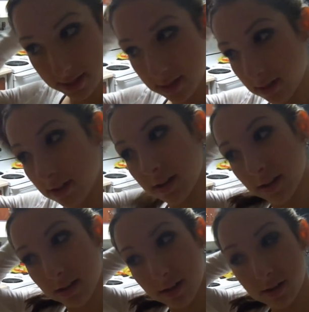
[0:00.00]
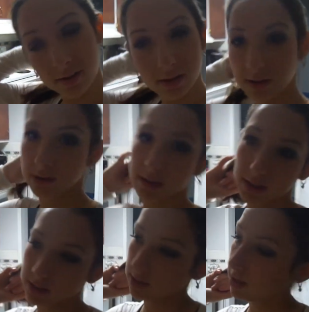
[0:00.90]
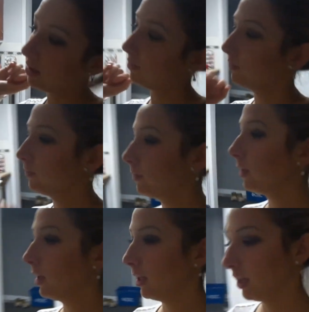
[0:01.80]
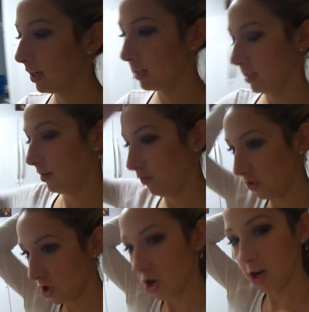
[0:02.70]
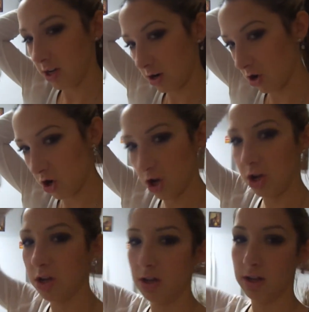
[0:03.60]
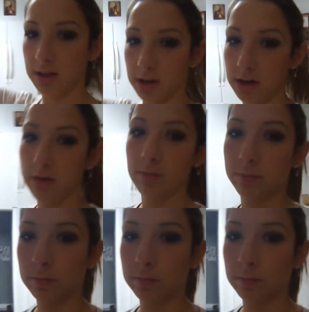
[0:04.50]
that's that. I didn't vlog at all in there.